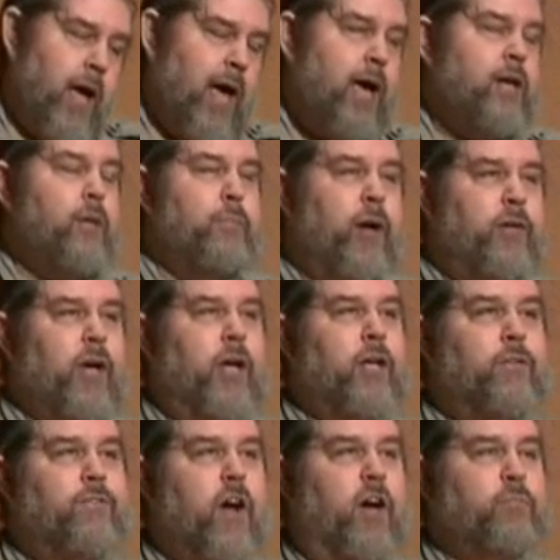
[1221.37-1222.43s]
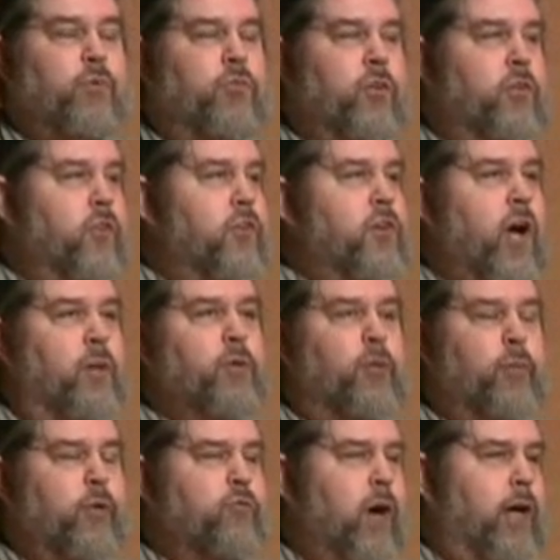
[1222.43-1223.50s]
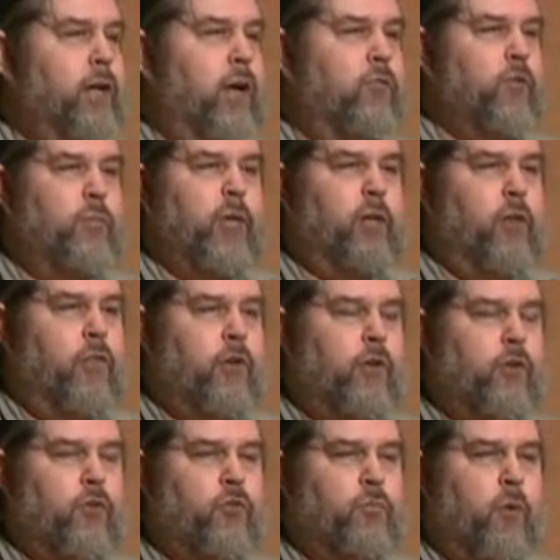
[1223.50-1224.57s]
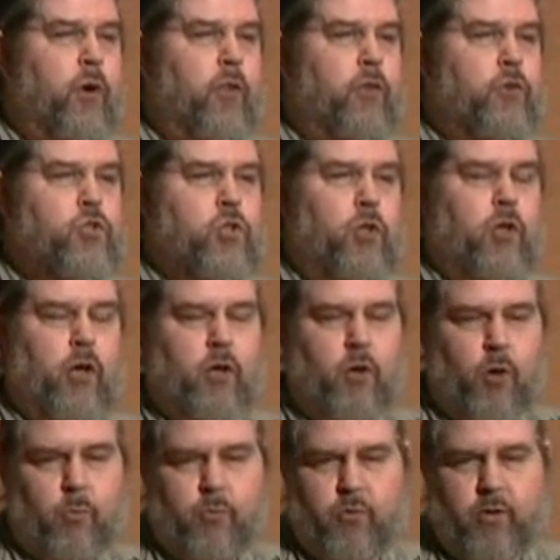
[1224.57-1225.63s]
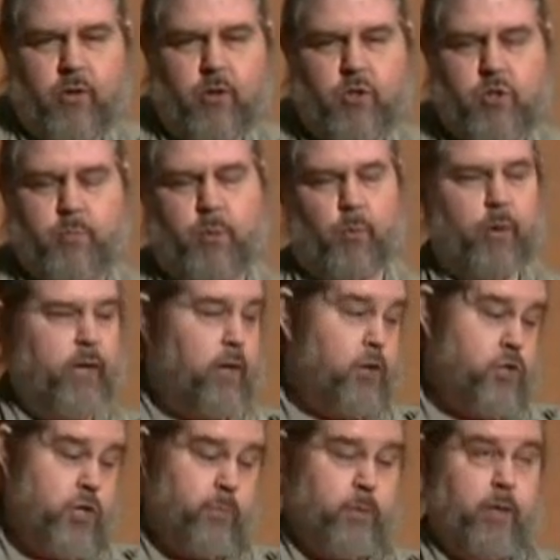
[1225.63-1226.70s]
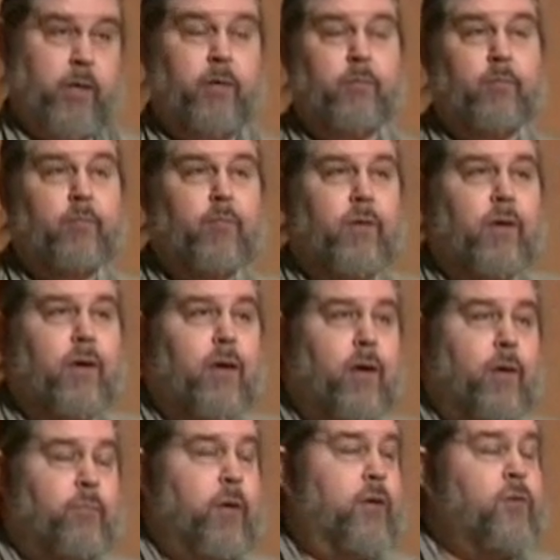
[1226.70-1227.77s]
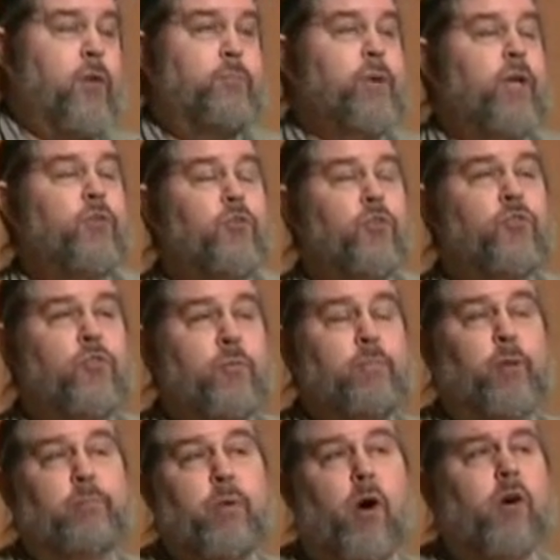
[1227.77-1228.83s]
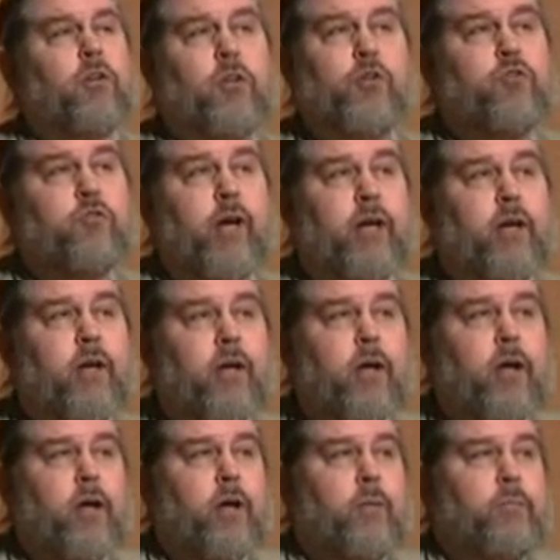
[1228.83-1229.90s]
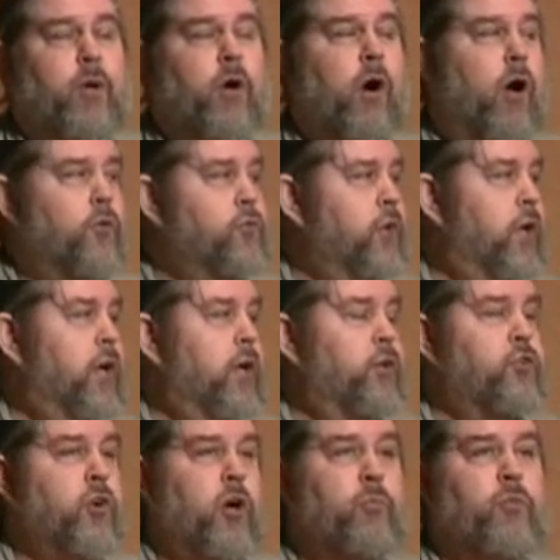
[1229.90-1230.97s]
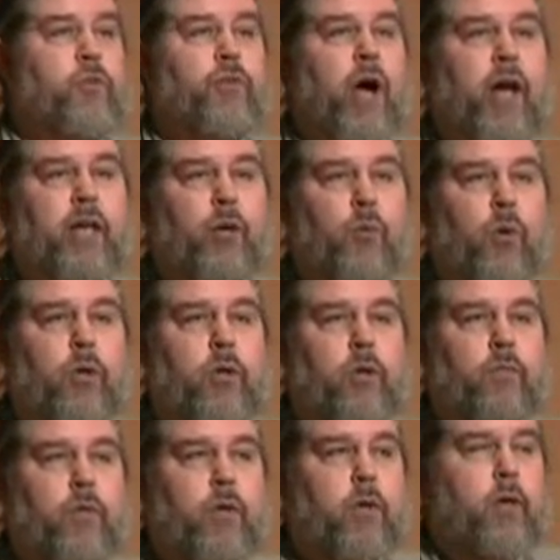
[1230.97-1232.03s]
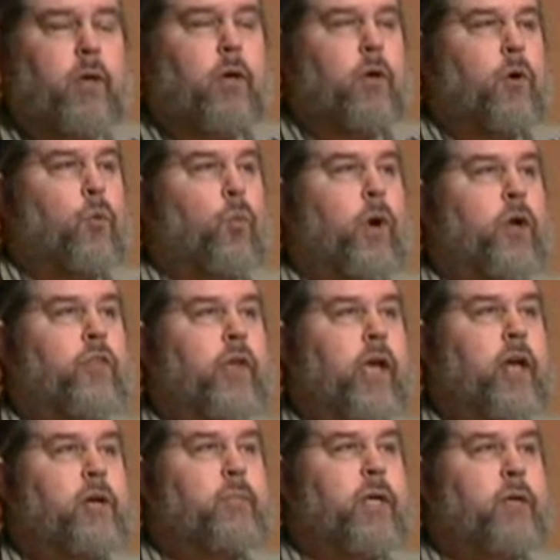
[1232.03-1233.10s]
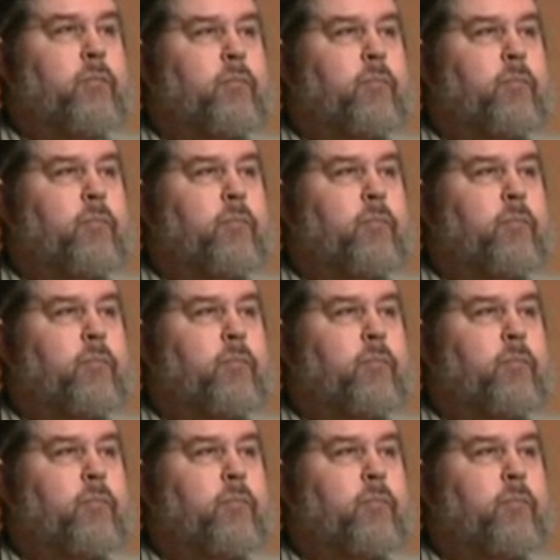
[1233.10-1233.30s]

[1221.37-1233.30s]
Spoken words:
And about 95% of the time, you'll be right, and everybody will think you're smarter than Sherlock Holmes and that you should be winning on Jeopardy. But it's a simple parlor trick, because in terms of Hollywood, we're the enemy.